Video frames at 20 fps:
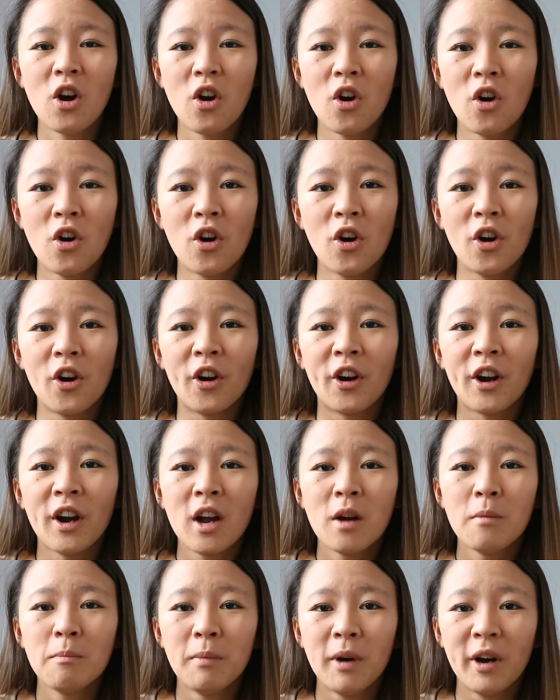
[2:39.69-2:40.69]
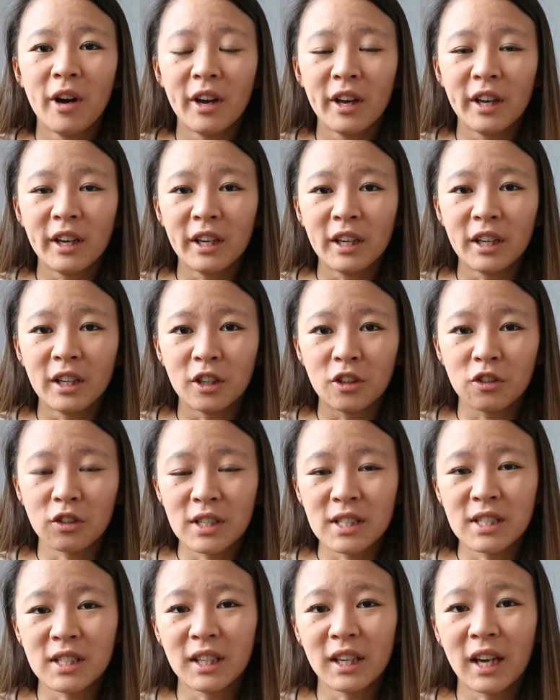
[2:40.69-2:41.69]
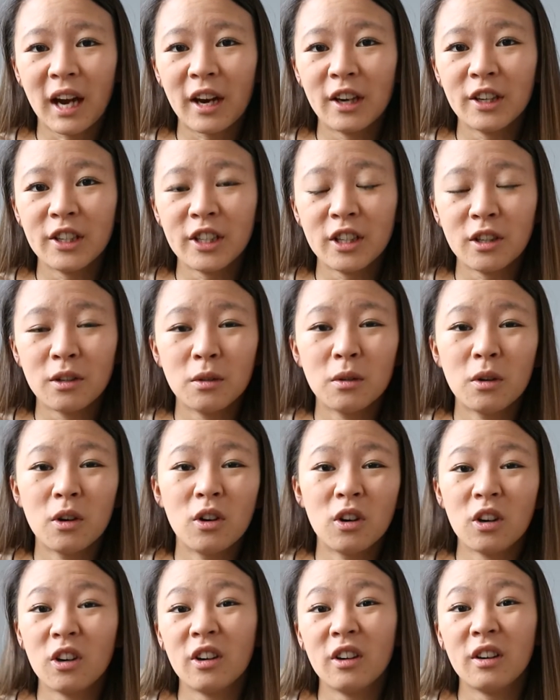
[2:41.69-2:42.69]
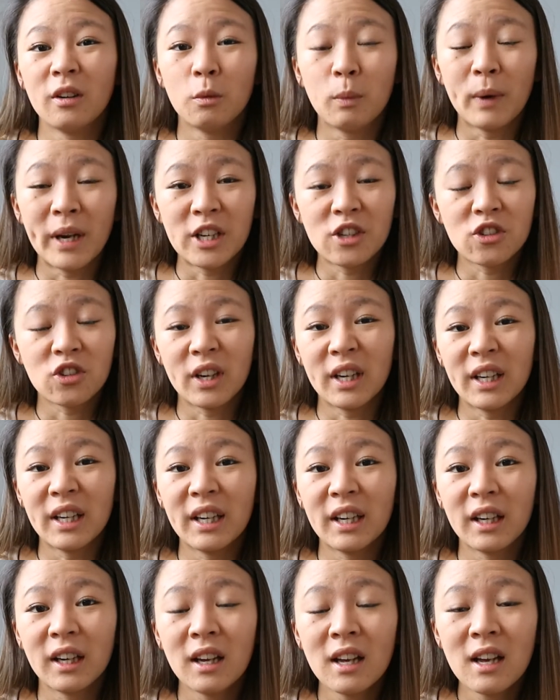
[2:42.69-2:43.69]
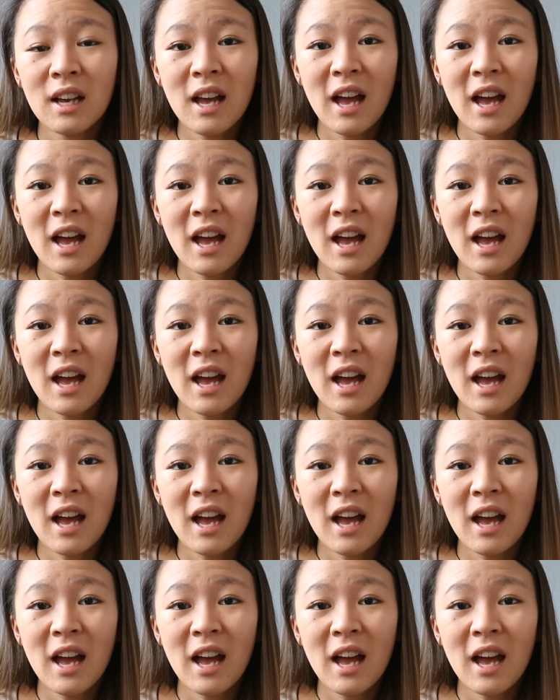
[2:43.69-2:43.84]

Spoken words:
or by increasing cardio or weight training,